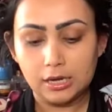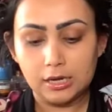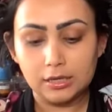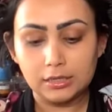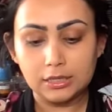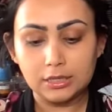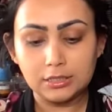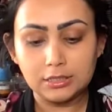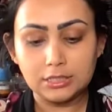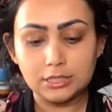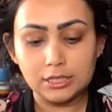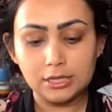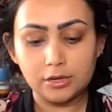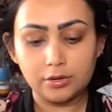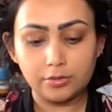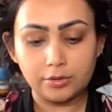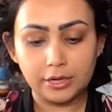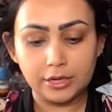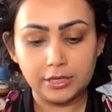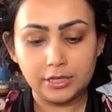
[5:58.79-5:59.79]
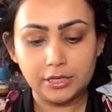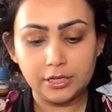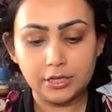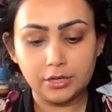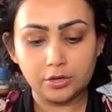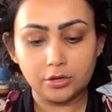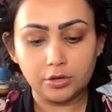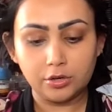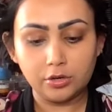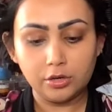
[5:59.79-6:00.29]
concealer right
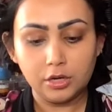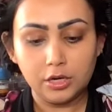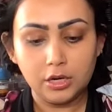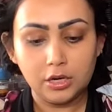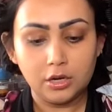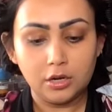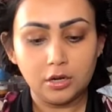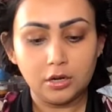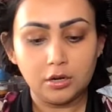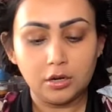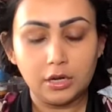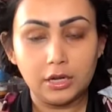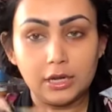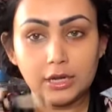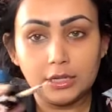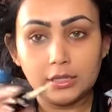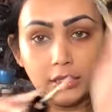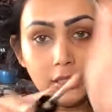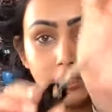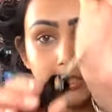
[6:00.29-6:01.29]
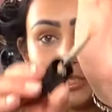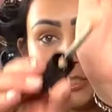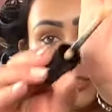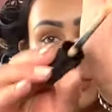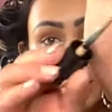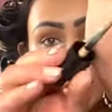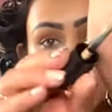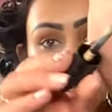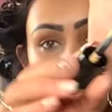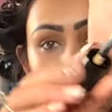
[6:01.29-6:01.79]
here, and this
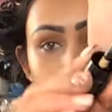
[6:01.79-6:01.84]
is